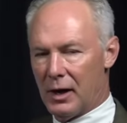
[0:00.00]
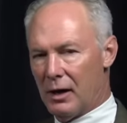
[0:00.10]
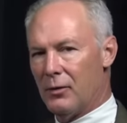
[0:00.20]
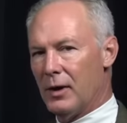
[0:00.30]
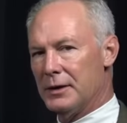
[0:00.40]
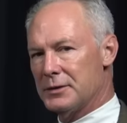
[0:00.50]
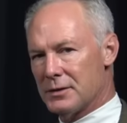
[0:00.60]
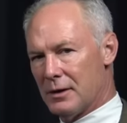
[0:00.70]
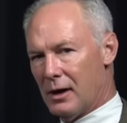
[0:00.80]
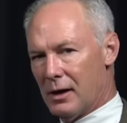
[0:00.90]
Always
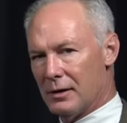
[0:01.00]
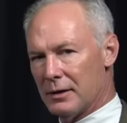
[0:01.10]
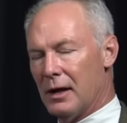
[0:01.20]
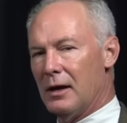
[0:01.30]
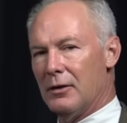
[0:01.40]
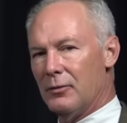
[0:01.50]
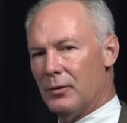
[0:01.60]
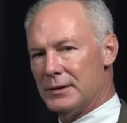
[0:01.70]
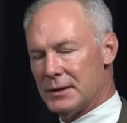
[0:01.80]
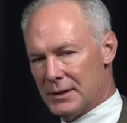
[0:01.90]
start
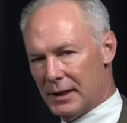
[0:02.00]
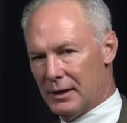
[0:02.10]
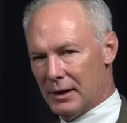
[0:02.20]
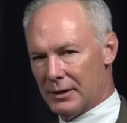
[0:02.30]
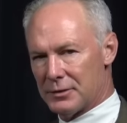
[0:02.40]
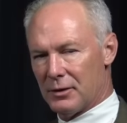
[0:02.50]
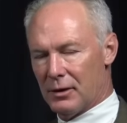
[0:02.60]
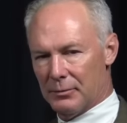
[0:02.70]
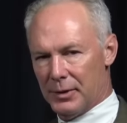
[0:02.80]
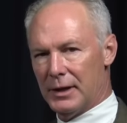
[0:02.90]
with Citanest
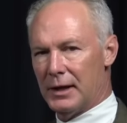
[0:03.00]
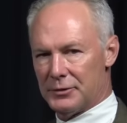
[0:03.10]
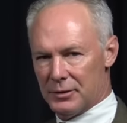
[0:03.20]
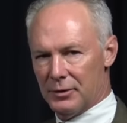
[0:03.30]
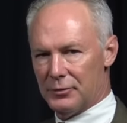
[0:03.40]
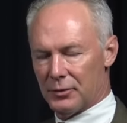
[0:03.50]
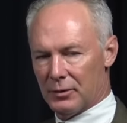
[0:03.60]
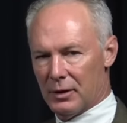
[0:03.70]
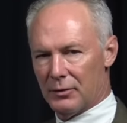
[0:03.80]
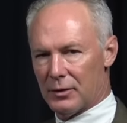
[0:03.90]
or pH
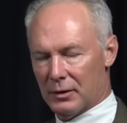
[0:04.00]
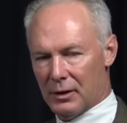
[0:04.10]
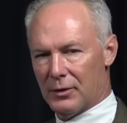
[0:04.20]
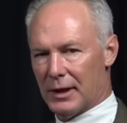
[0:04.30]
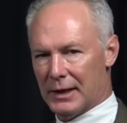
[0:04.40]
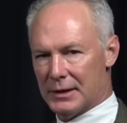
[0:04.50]
neutral lo local